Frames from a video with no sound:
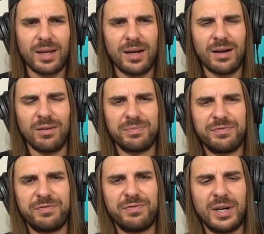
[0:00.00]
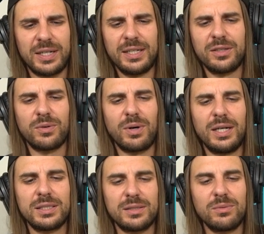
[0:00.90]
oh, fucking
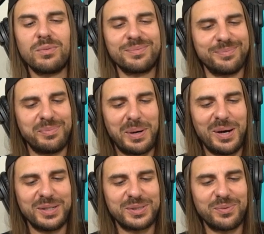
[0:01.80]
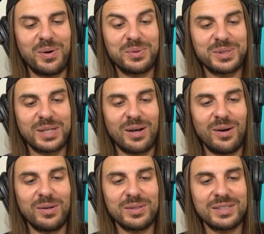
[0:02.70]
Christ. Pause. What was it
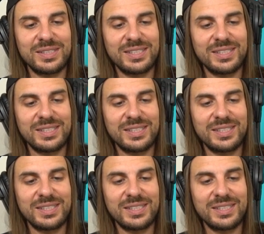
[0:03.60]
called?